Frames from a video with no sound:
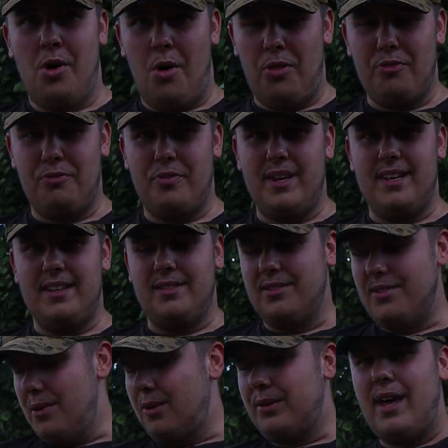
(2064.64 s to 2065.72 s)
on the feed.
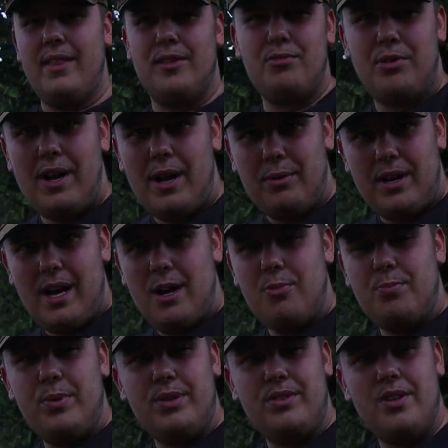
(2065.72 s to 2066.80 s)
So I'll get this rod out now.
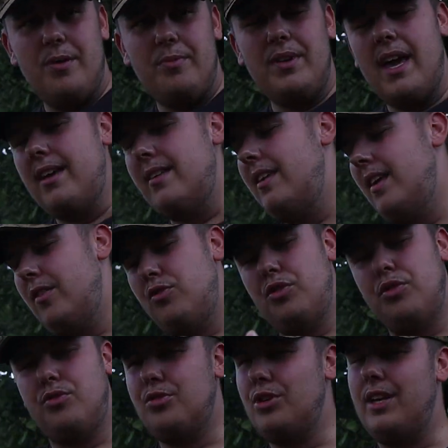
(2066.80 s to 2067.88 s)
But yeah, it's
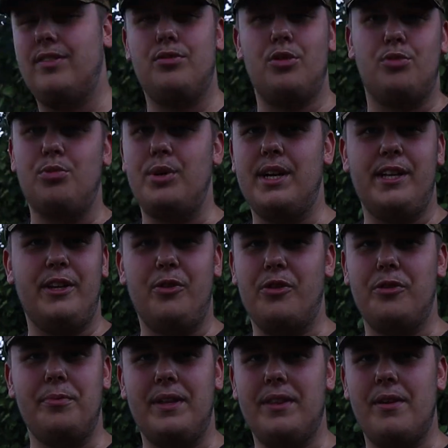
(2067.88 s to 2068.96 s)
just really
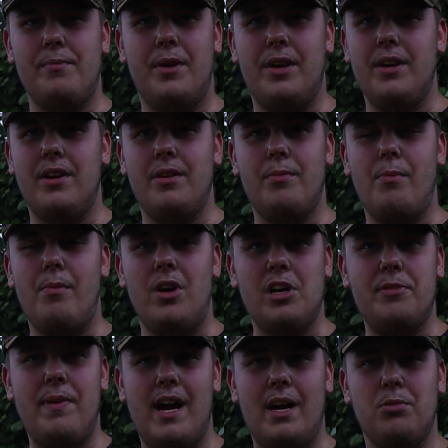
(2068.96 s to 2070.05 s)
annoyed me that my
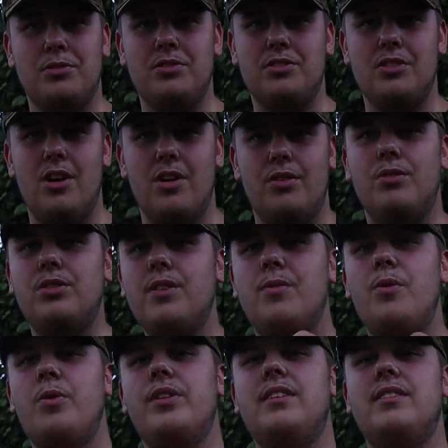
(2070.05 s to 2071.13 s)
mic pack wasn't turned on, because
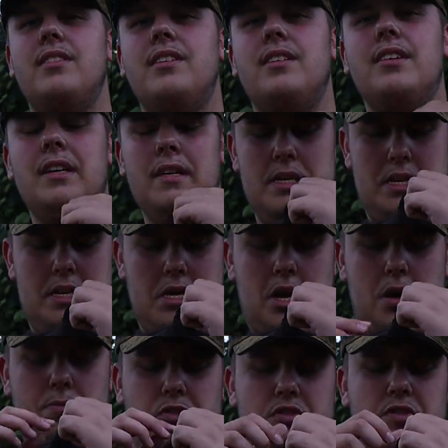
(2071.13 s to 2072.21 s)
I've got these
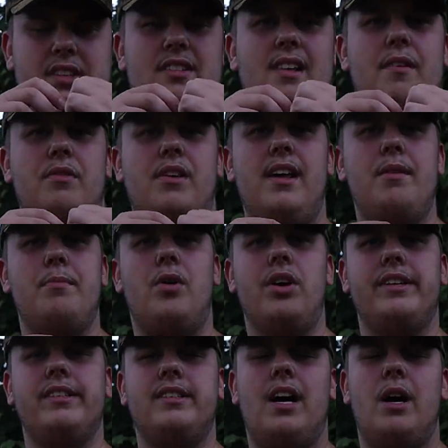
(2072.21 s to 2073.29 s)
I'm using these lavalier
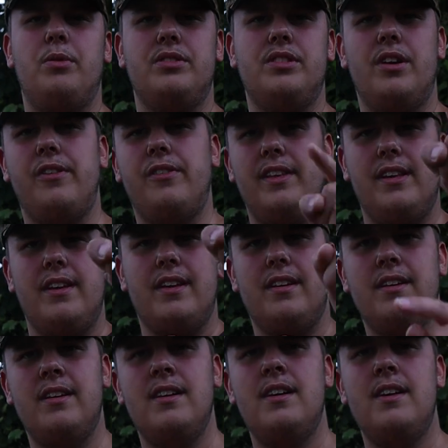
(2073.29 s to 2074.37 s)
mics now instead of
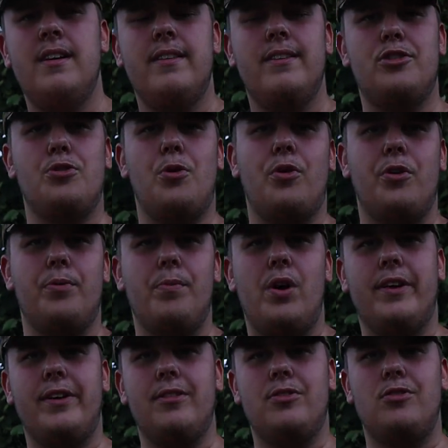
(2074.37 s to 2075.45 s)
the shotgun
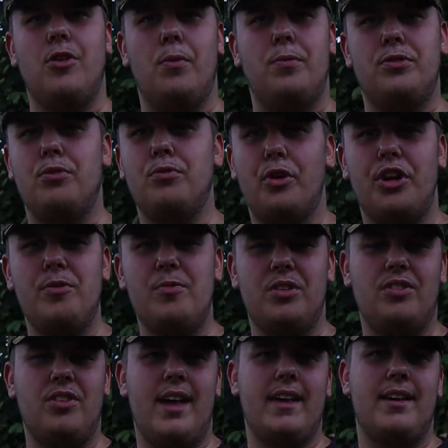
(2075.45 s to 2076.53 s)
mic at the top. So rookie
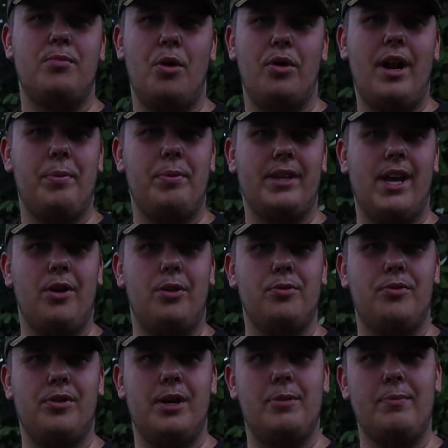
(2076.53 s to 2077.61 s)
mistake, won't happen again
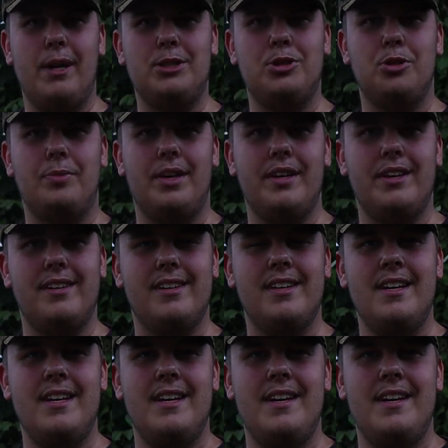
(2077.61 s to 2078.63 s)
hopefully. I'll make sure my